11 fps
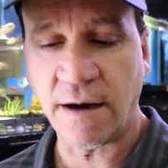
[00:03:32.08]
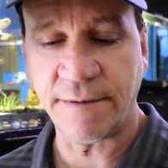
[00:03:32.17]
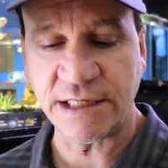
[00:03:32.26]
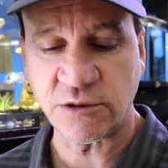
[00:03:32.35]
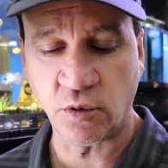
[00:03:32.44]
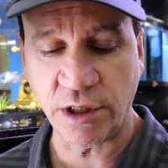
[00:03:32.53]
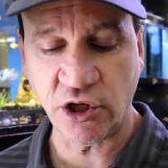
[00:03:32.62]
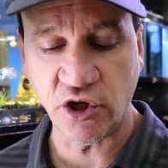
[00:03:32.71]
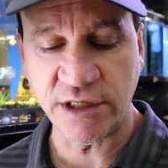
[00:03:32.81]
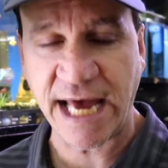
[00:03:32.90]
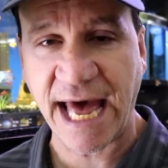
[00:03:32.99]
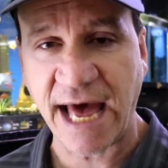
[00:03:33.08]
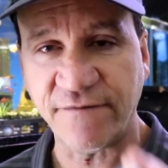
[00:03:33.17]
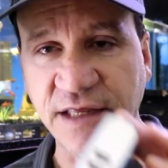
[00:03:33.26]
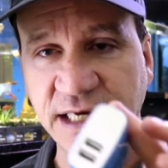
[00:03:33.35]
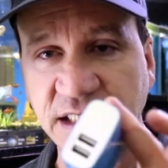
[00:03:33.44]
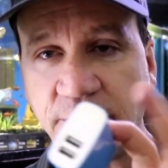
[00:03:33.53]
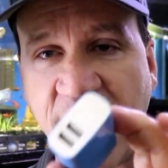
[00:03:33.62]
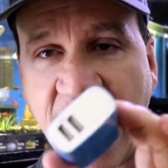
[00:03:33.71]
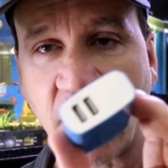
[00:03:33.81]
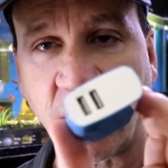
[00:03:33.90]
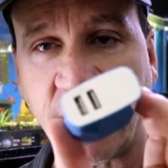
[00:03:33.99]
it's really good to have these
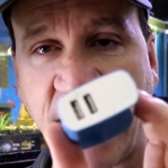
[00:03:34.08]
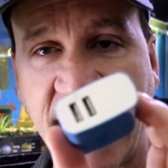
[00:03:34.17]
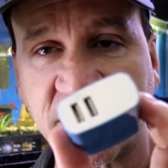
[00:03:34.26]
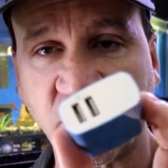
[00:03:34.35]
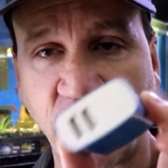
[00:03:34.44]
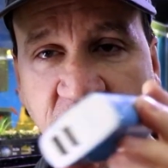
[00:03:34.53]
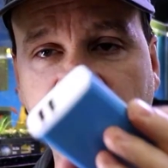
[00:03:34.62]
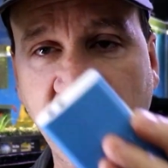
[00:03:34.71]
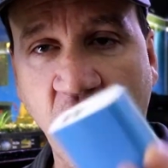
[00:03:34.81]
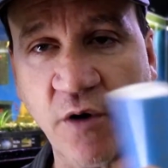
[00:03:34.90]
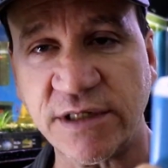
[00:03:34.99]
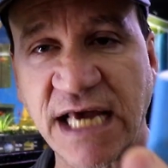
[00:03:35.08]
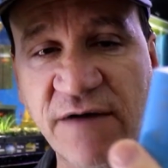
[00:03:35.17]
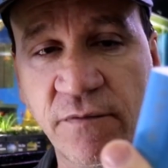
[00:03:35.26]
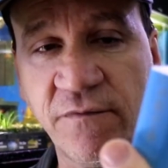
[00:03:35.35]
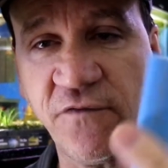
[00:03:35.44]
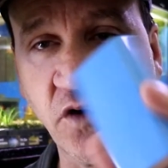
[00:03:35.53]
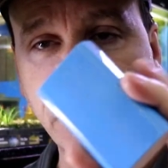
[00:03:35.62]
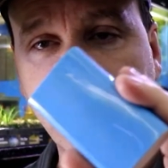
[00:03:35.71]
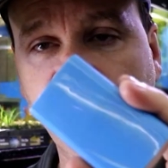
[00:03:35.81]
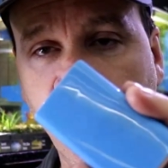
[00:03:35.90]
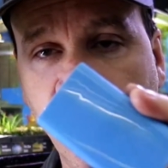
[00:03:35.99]
battery packs around and always have them fully
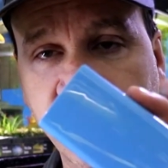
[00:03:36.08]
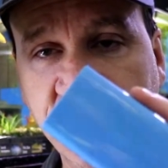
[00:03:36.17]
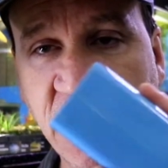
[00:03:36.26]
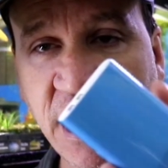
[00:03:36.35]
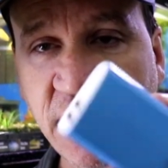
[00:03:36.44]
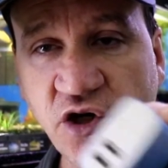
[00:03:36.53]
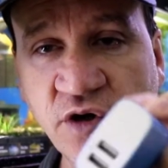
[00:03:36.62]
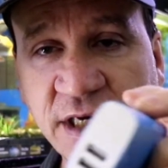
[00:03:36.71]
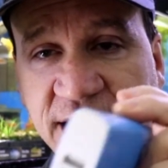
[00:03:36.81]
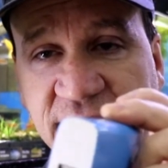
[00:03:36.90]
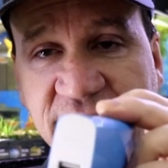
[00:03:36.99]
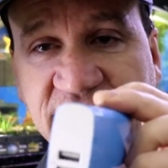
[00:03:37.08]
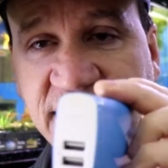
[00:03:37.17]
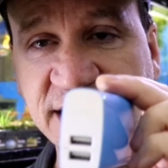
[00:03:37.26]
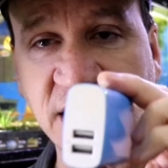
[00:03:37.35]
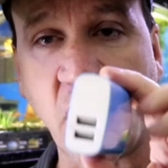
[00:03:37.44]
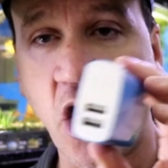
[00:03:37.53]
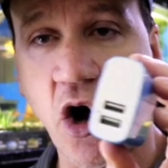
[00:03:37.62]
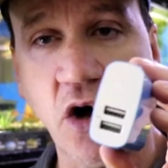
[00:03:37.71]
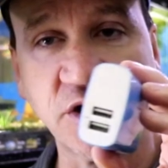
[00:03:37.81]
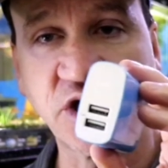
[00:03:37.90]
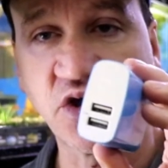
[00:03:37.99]
charged. You can get these things in
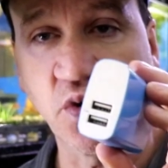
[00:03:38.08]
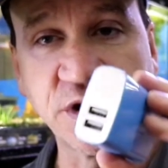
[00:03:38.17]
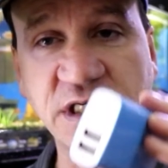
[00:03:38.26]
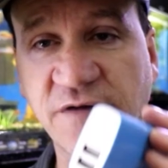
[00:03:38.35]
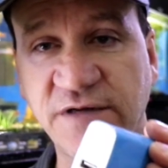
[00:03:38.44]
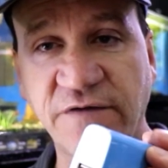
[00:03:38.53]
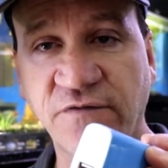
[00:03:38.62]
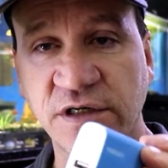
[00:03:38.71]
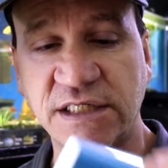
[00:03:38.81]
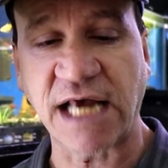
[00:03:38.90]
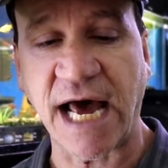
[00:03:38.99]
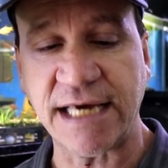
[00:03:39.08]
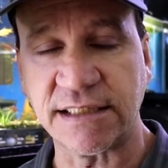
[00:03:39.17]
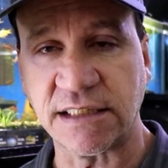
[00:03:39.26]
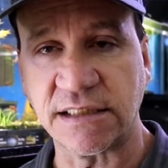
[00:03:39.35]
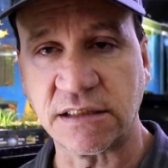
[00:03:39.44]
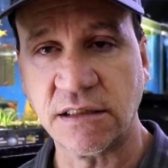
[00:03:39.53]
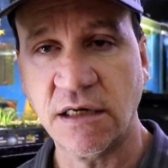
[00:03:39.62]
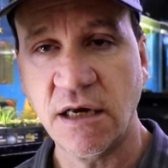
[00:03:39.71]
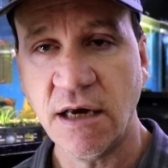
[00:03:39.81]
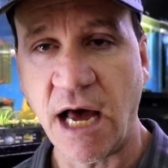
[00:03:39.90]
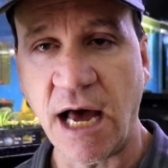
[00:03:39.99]
all sorts of different sizes,
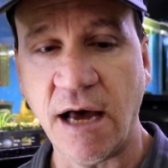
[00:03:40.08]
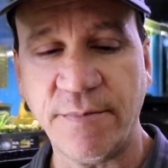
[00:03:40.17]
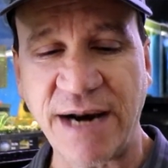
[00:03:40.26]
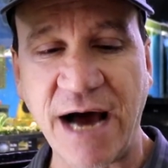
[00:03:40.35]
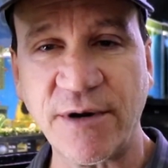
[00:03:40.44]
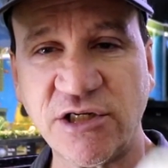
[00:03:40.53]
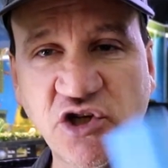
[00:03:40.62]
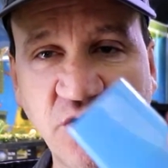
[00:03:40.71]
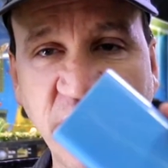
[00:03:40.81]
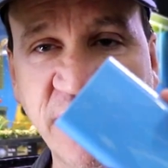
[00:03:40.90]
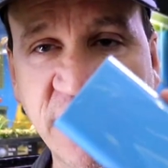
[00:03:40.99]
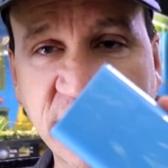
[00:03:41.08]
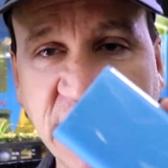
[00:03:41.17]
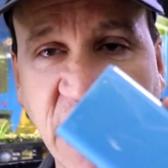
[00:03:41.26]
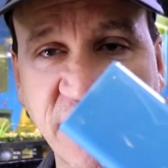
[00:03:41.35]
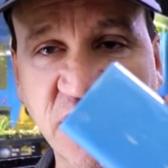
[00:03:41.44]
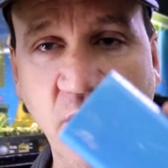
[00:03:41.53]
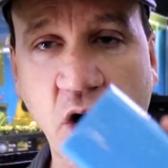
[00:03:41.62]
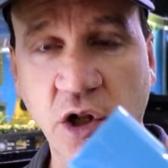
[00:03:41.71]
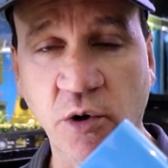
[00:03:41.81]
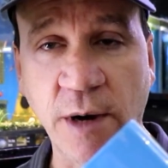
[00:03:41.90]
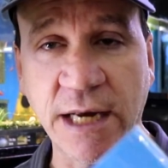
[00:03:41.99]
but I would assume even this kind of
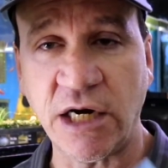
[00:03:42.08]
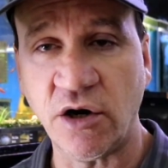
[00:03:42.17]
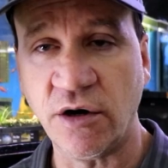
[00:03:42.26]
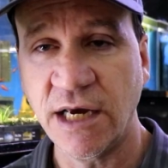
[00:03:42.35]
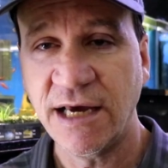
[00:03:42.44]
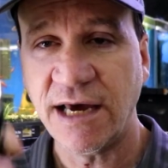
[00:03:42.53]
small one right here,